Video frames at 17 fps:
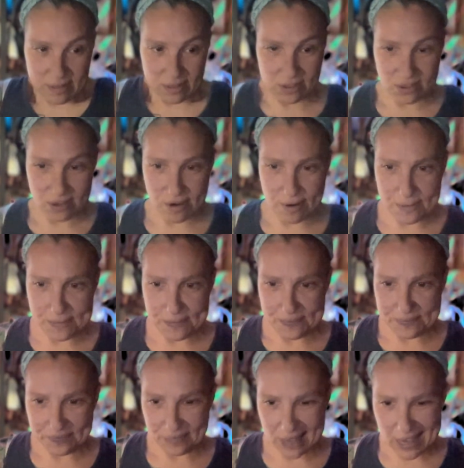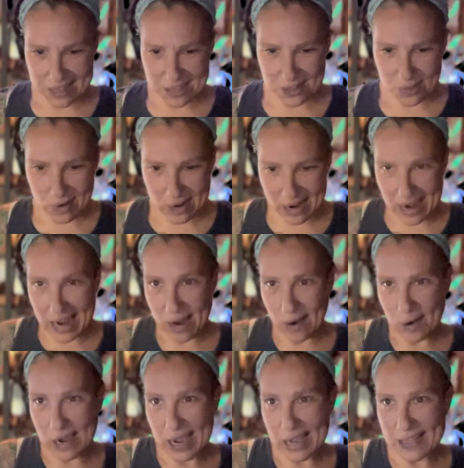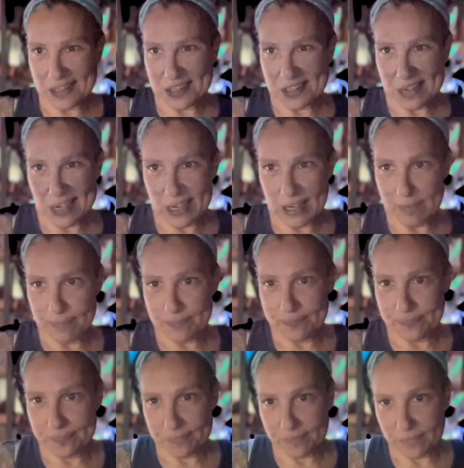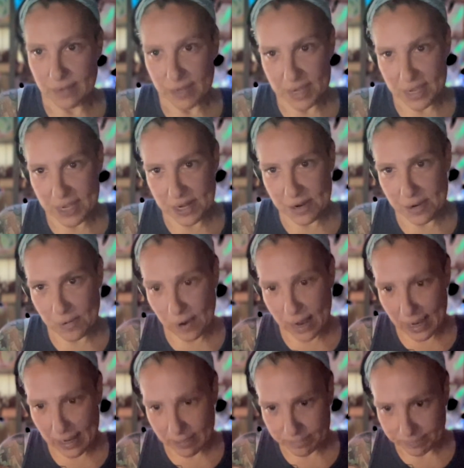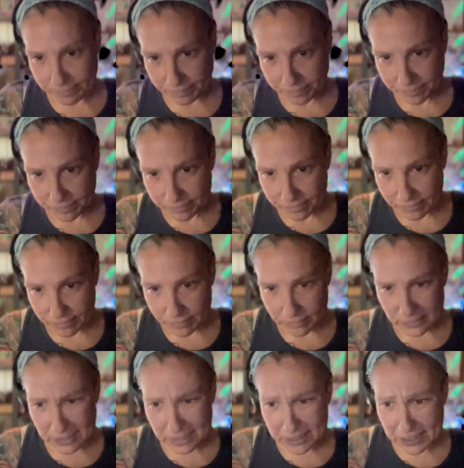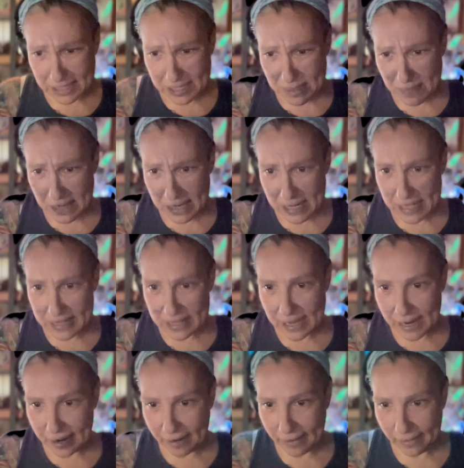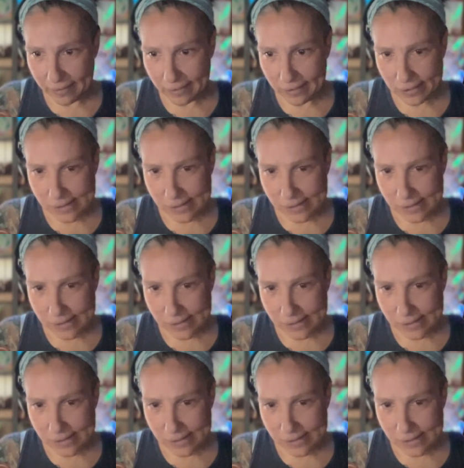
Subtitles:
So that's the way I see it. Anyway, is anybody there?